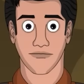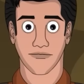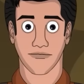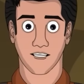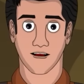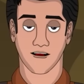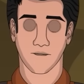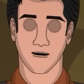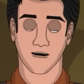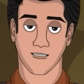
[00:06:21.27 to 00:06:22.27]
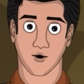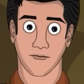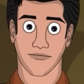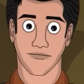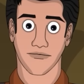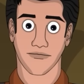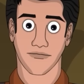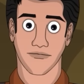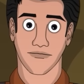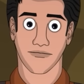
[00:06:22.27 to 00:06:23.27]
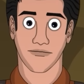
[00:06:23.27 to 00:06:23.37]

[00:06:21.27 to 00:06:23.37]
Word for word: purchases and made my way back home.